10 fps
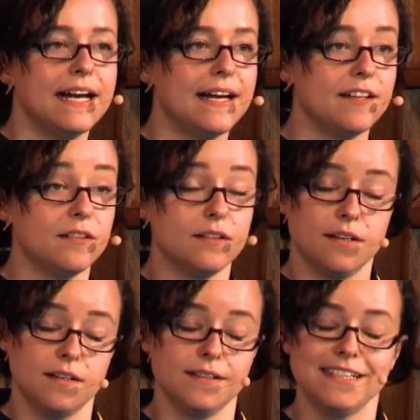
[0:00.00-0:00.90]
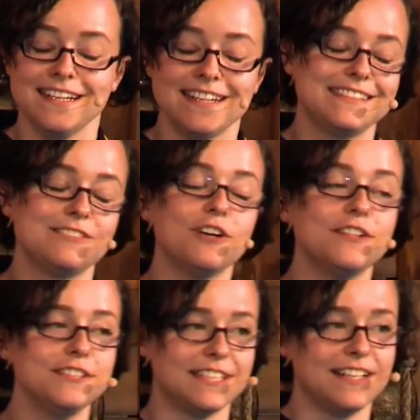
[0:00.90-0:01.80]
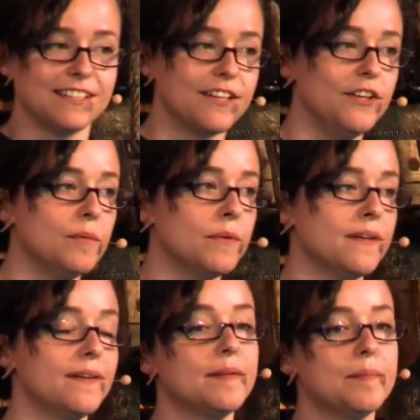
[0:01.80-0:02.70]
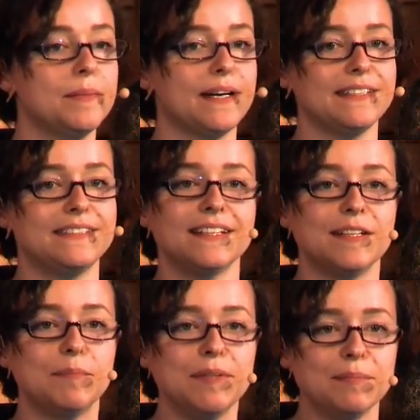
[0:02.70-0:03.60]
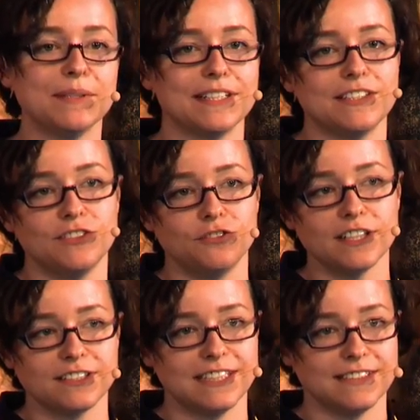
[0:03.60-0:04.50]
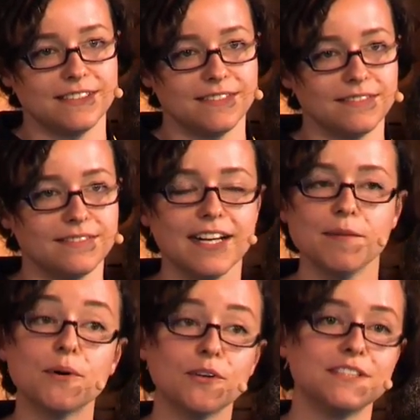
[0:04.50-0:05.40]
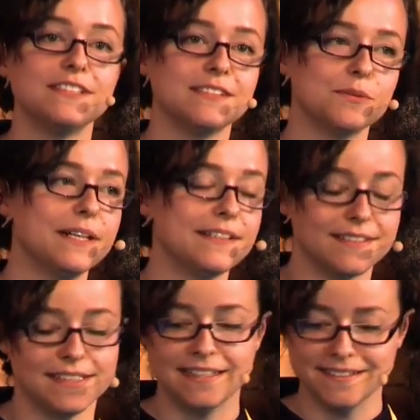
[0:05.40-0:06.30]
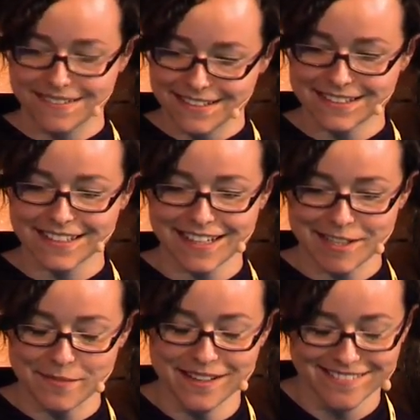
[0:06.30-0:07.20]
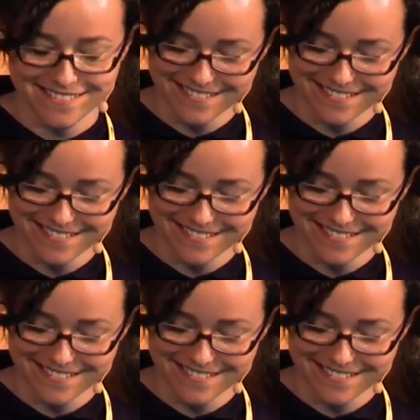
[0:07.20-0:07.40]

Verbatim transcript: And yeah, it's rather dark humor, but people get attracted. I bought it as well, and that came.